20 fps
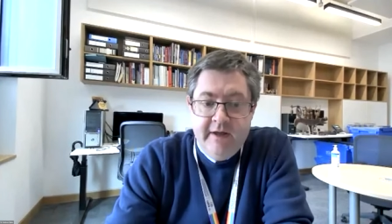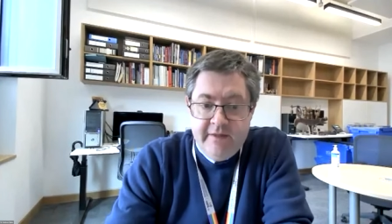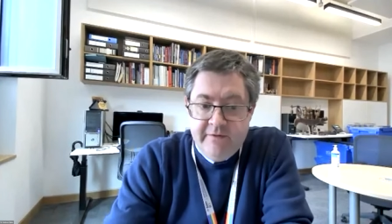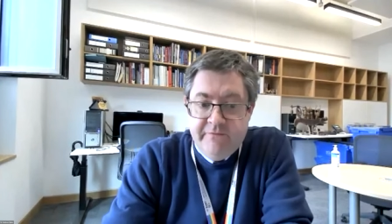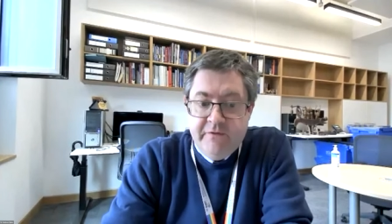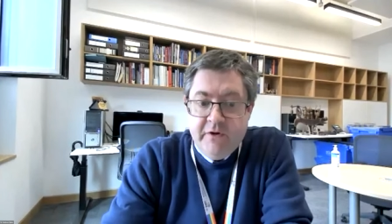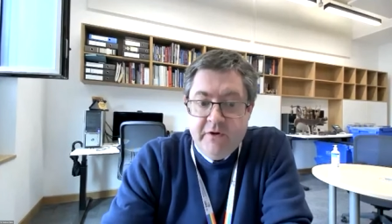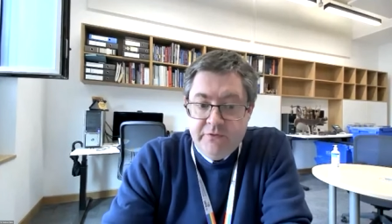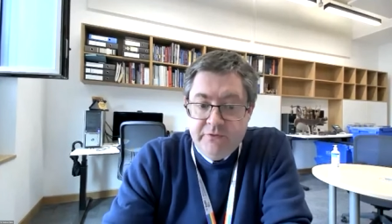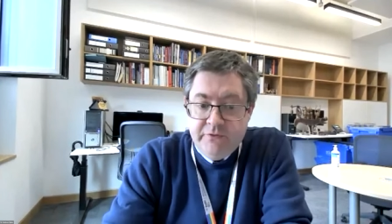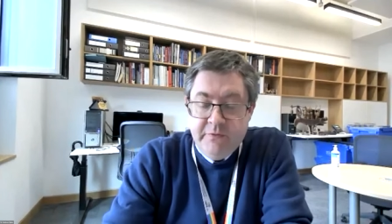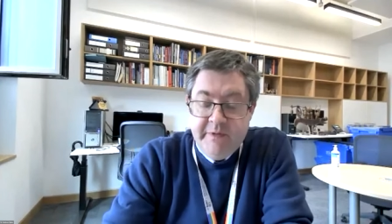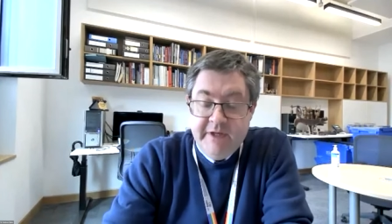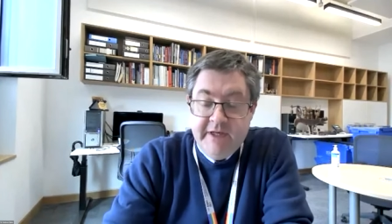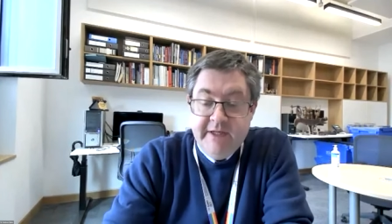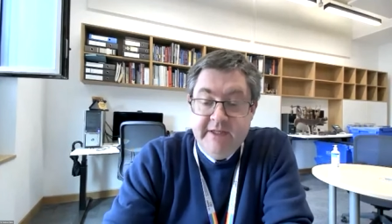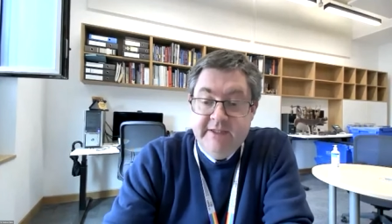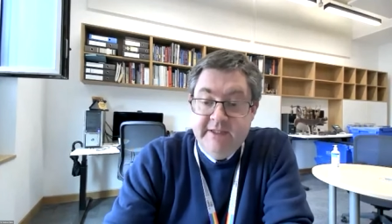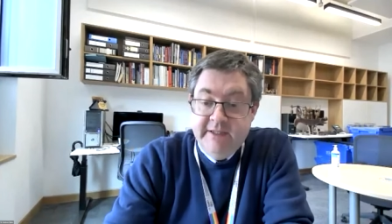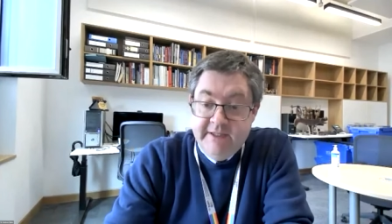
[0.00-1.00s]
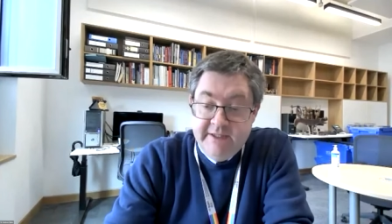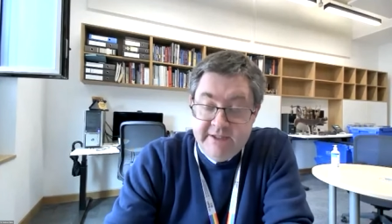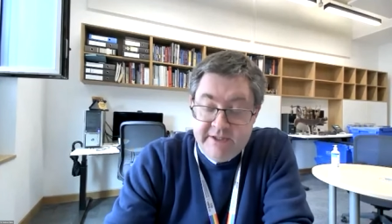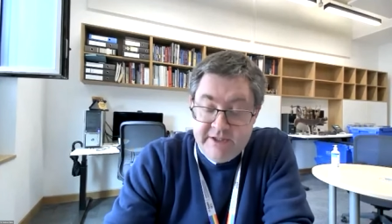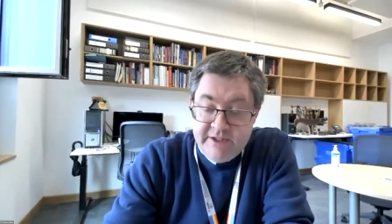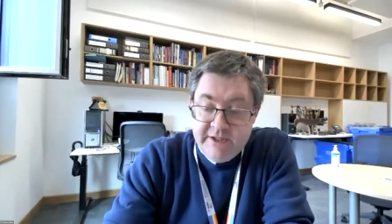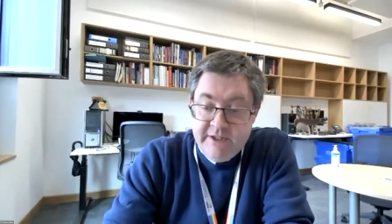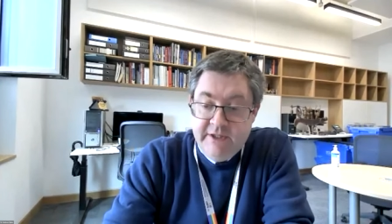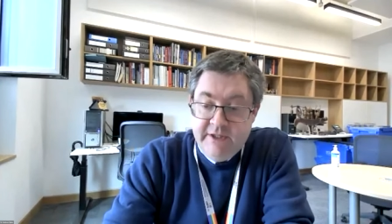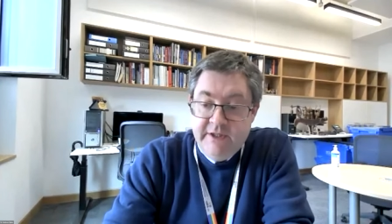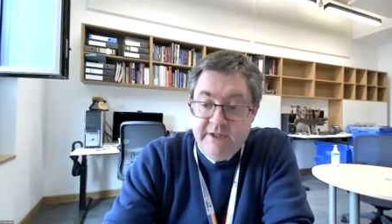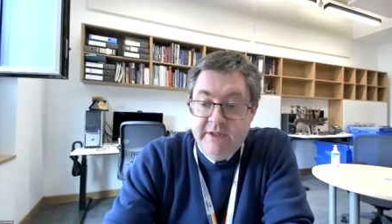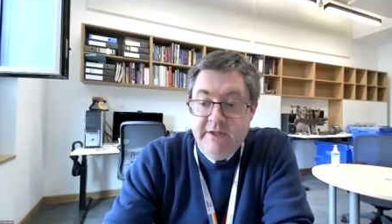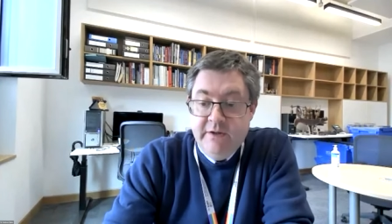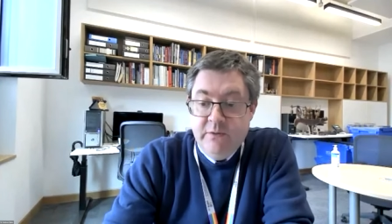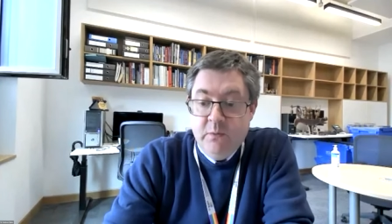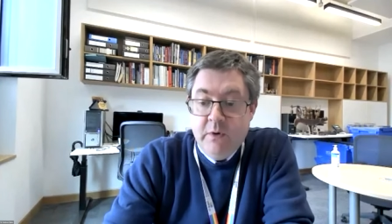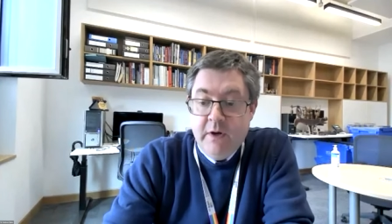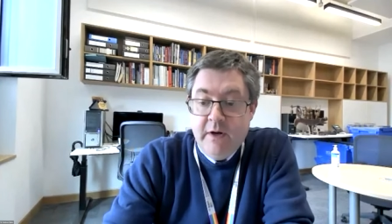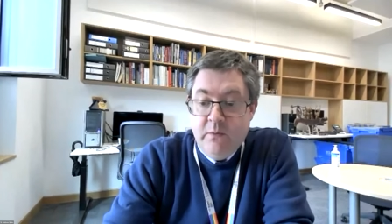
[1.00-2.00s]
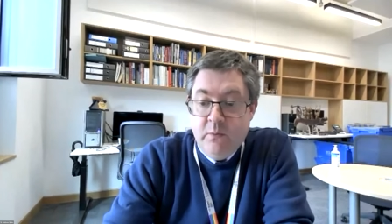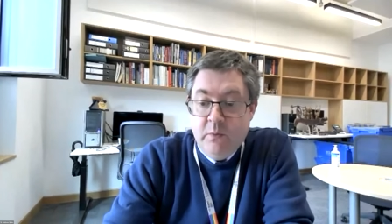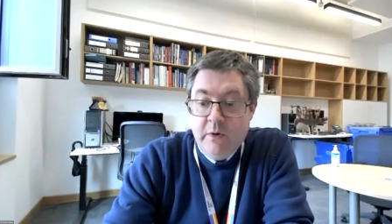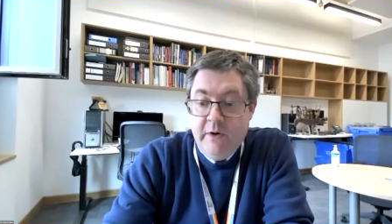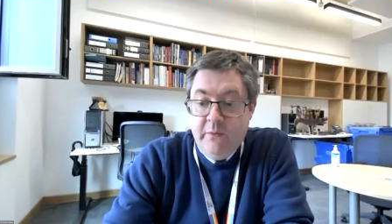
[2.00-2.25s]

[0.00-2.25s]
the vulnerability is certainly the one